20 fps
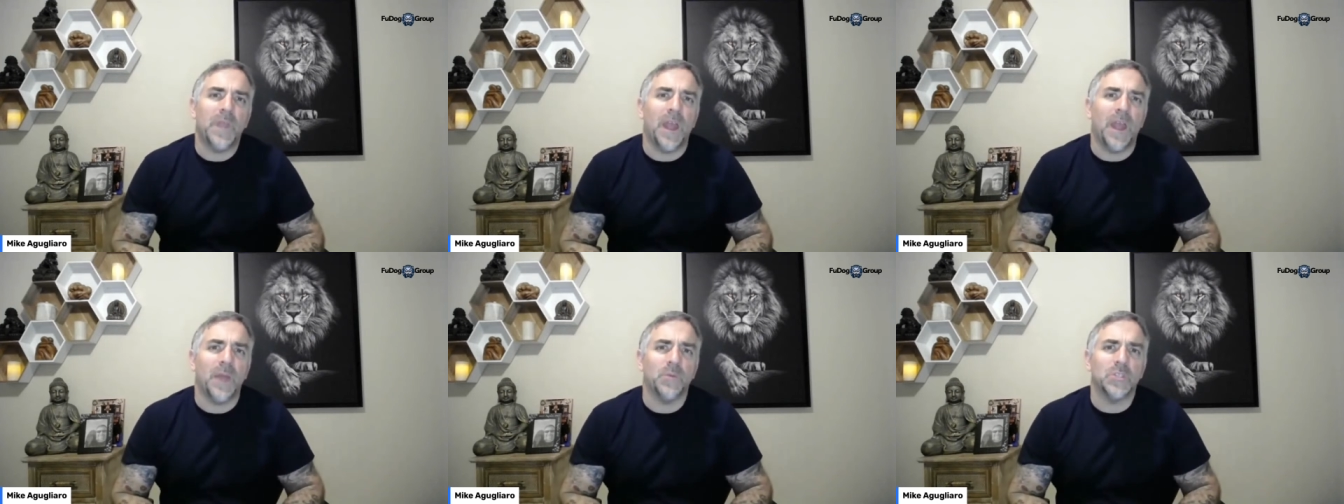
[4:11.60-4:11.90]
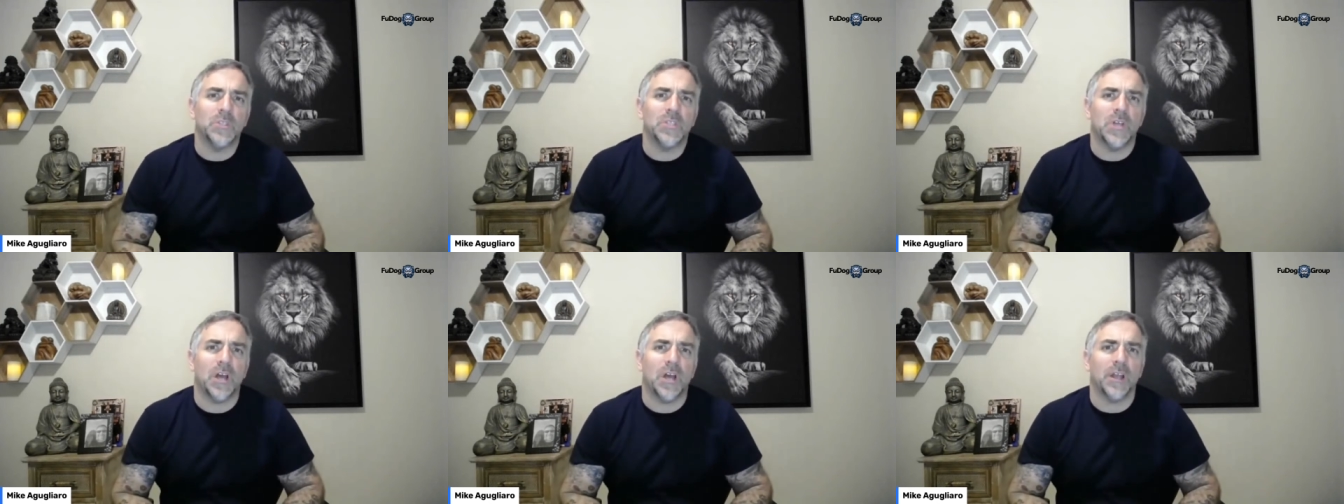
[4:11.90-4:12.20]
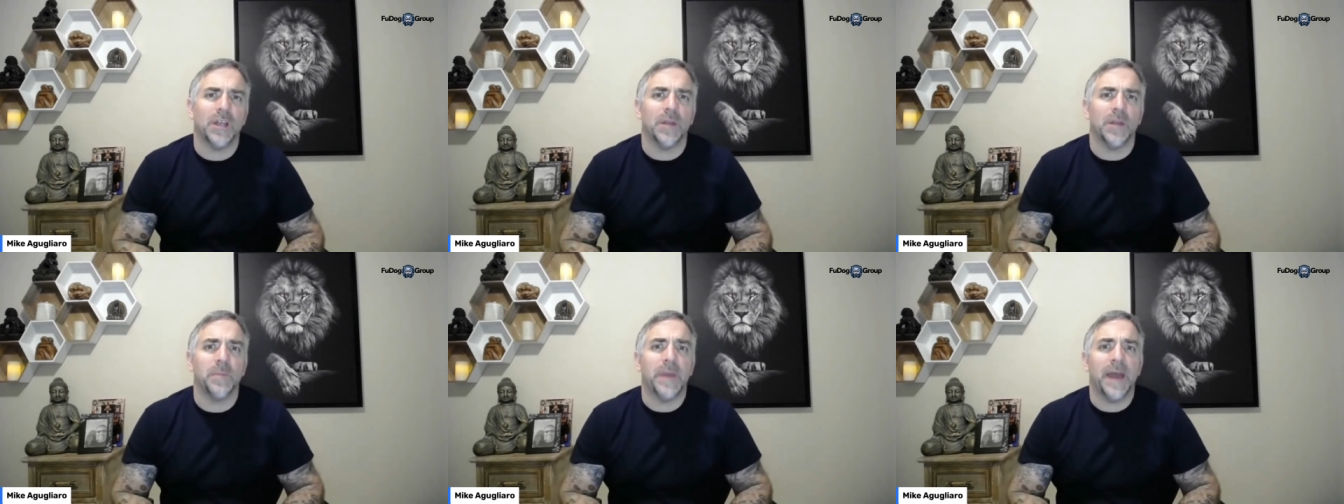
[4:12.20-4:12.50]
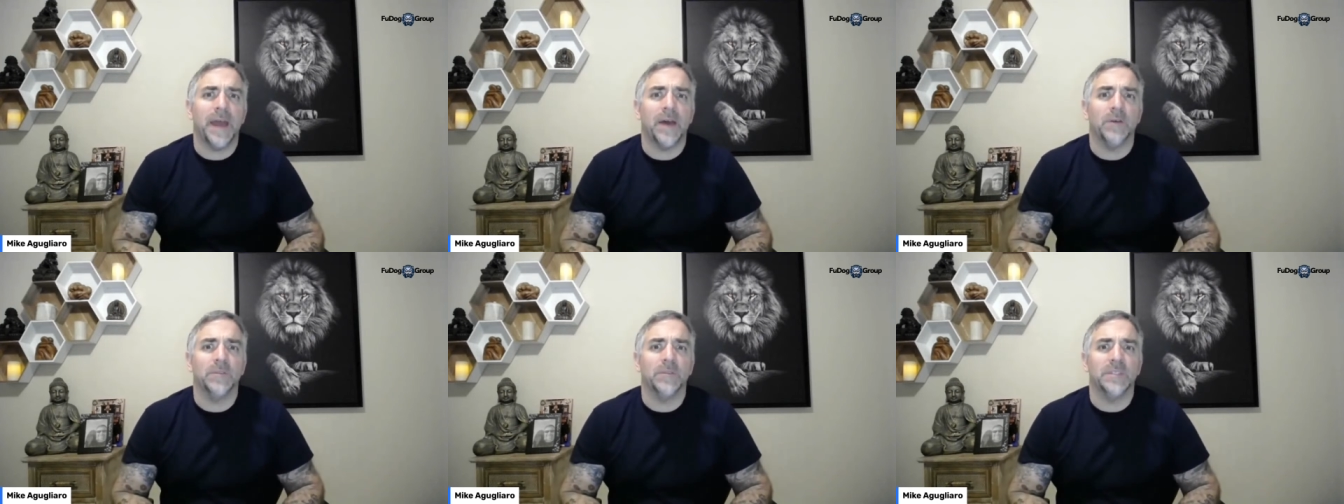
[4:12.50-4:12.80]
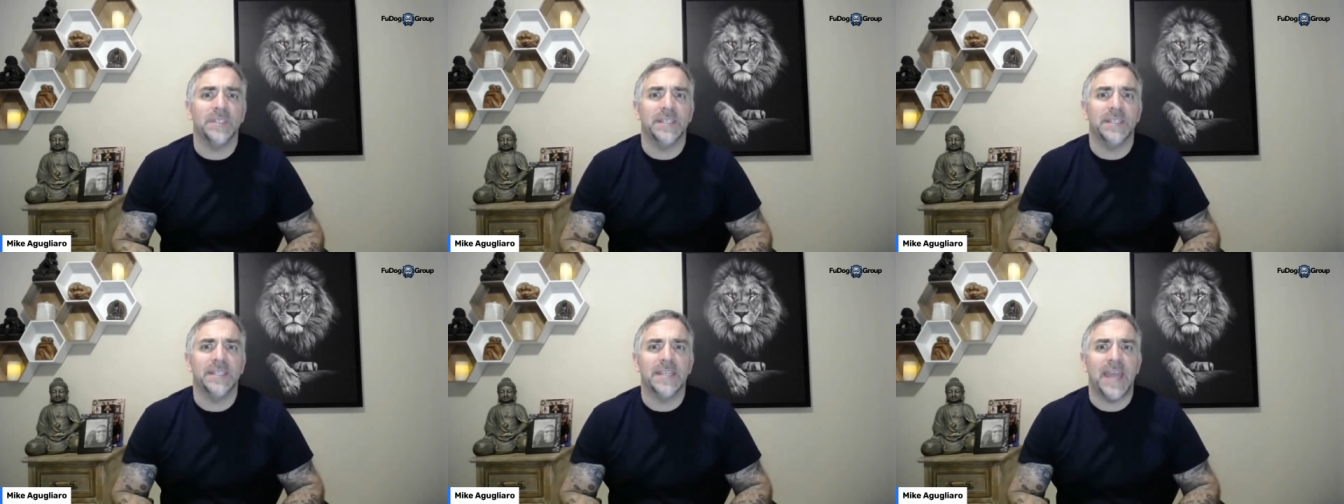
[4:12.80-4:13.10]
I was talking
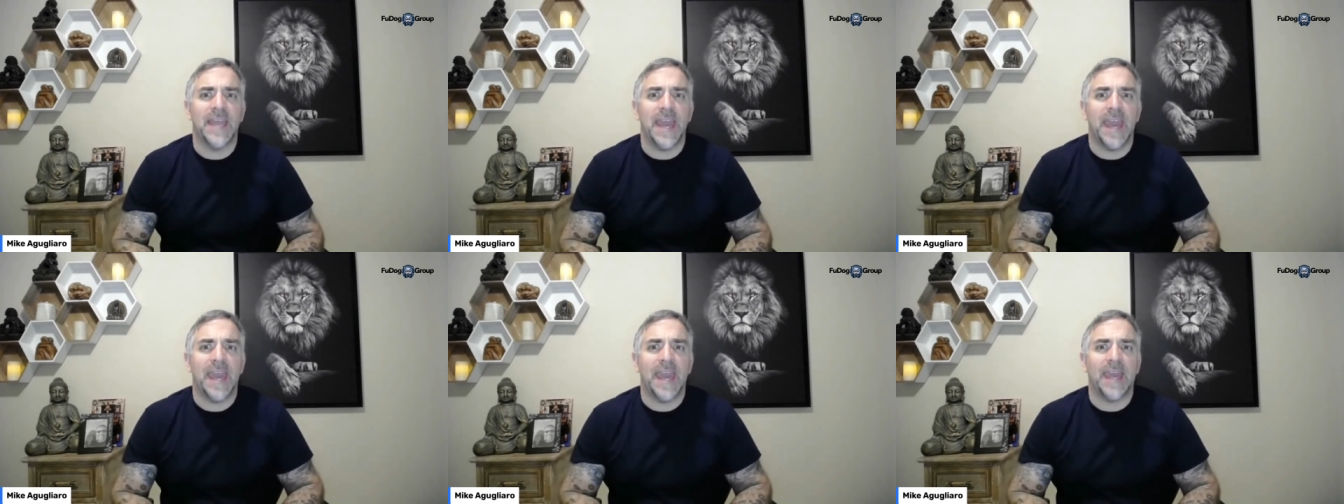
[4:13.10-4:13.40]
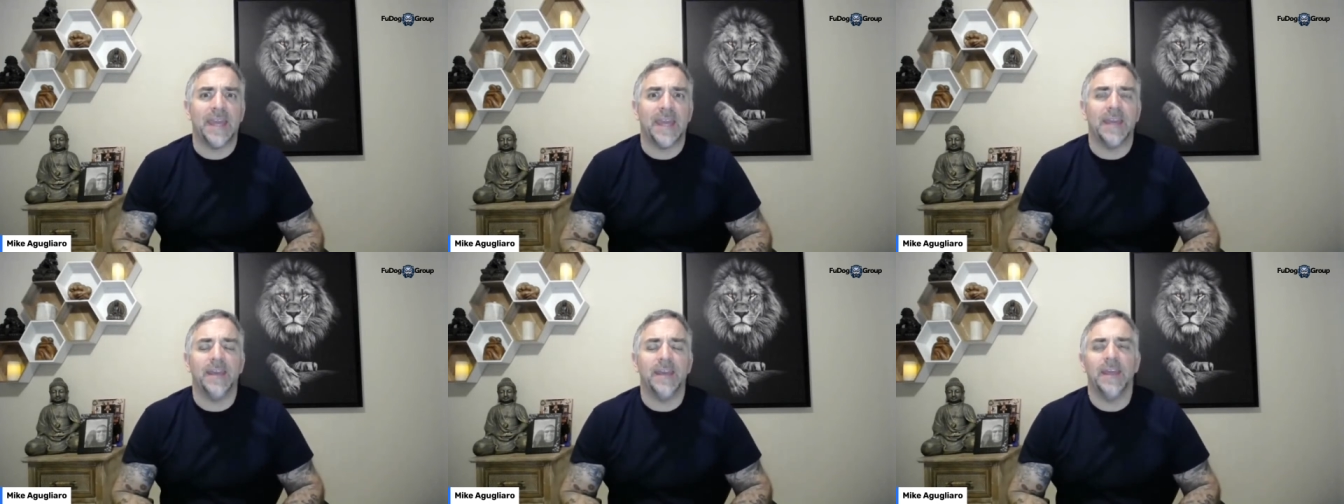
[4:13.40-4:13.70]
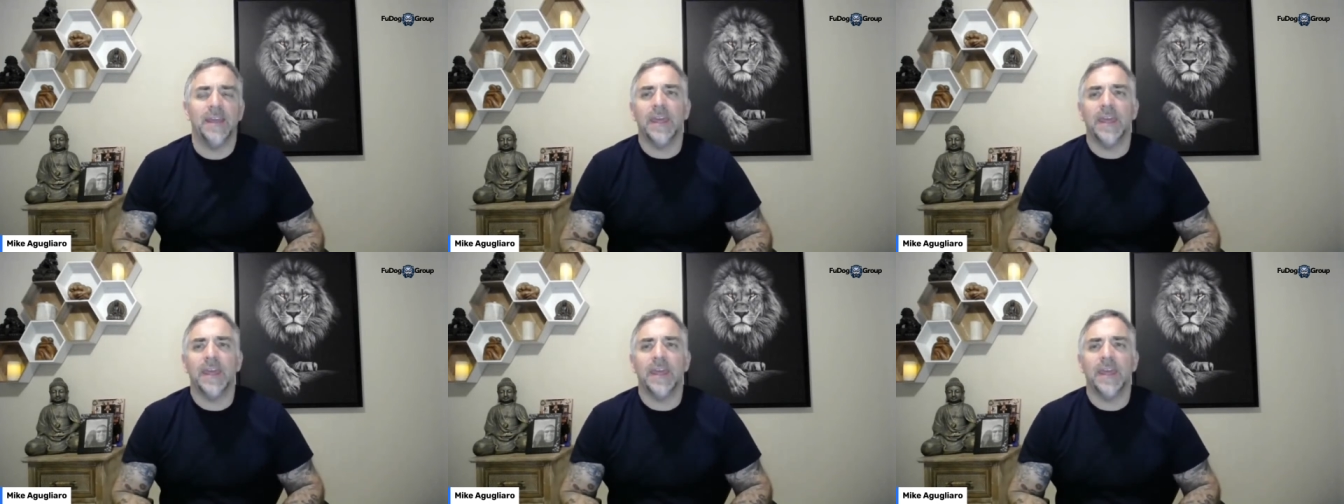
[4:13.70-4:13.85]
about today.